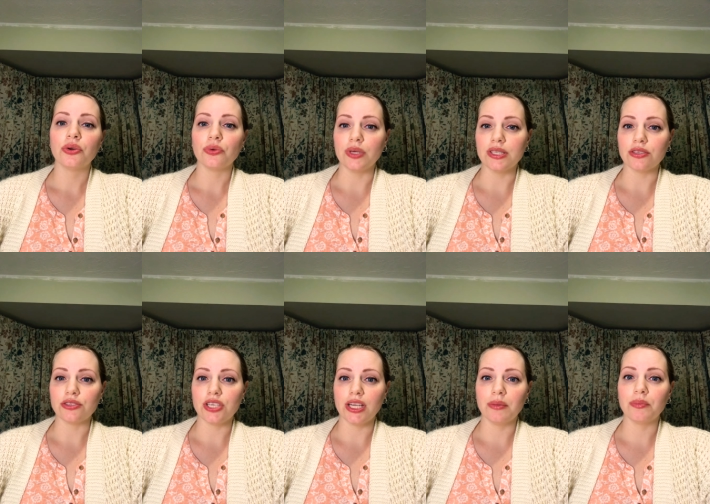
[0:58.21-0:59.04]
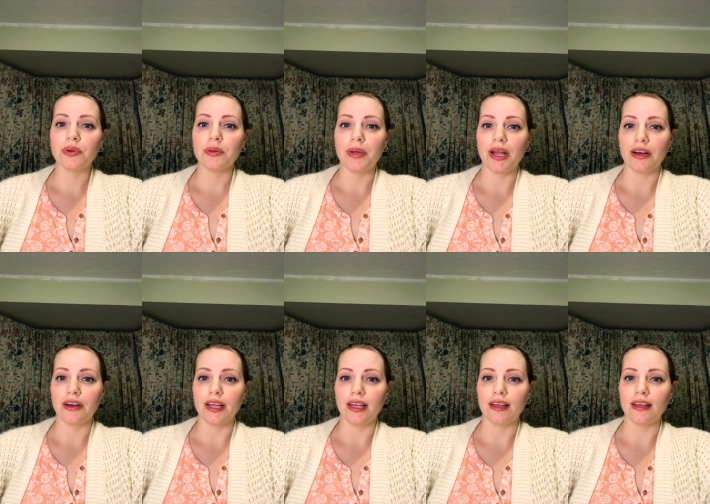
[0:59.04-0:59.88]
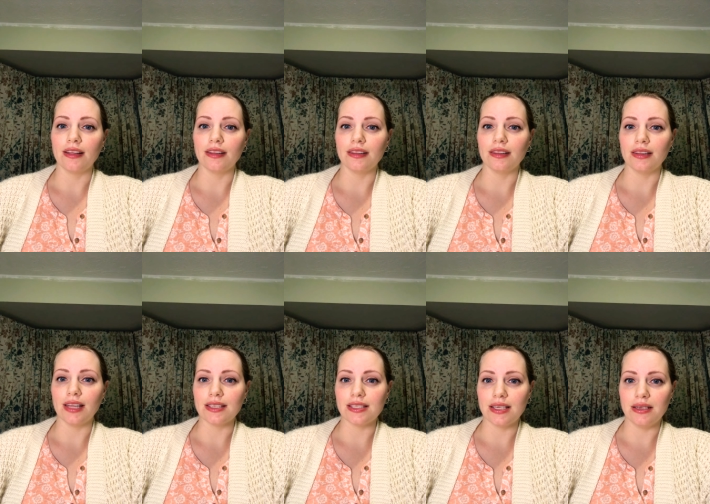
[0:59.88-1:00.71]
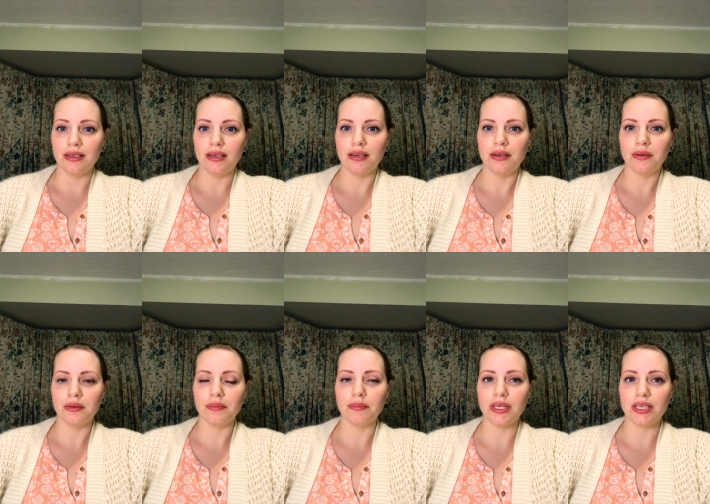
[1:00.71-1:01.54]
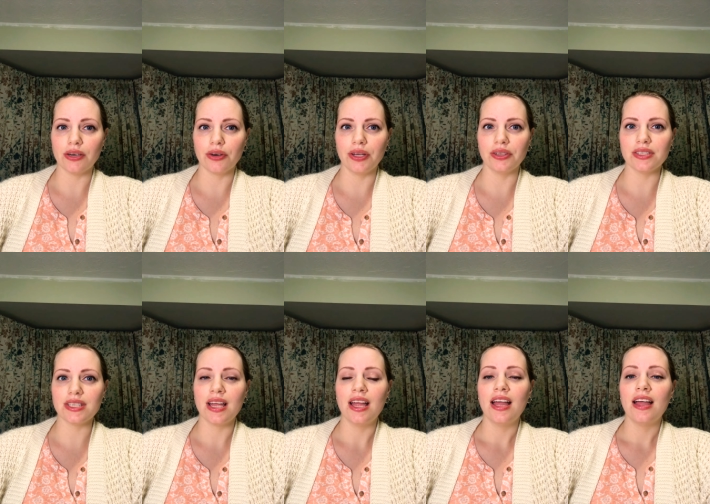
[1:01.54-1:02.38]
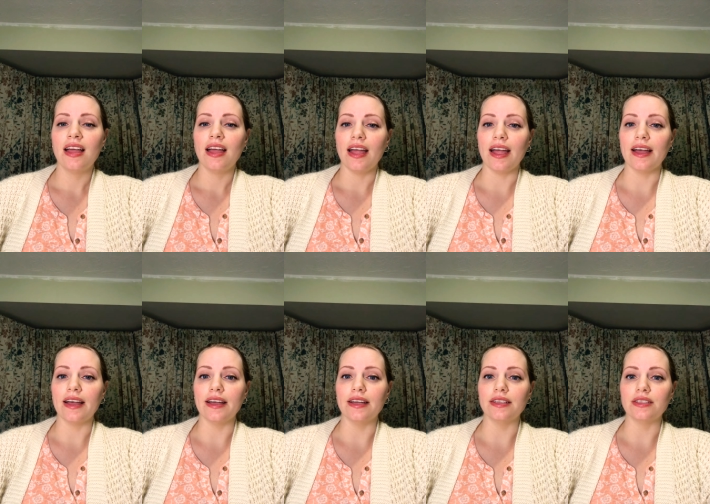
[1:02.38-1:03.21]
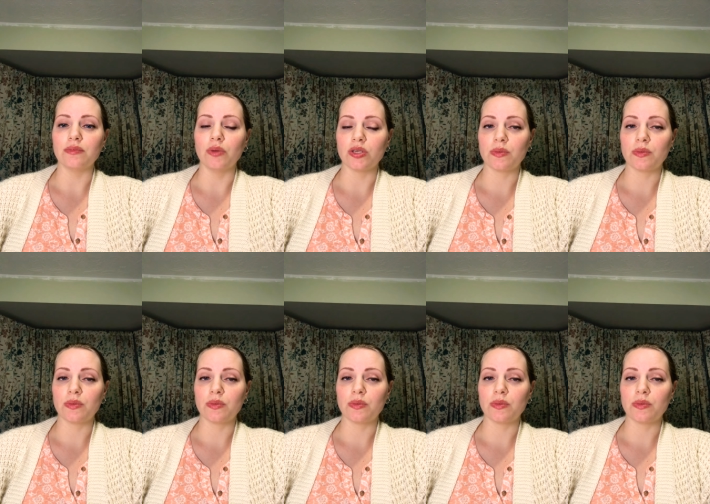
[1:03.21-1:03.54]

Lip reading: researching, preparing lesson materials, and most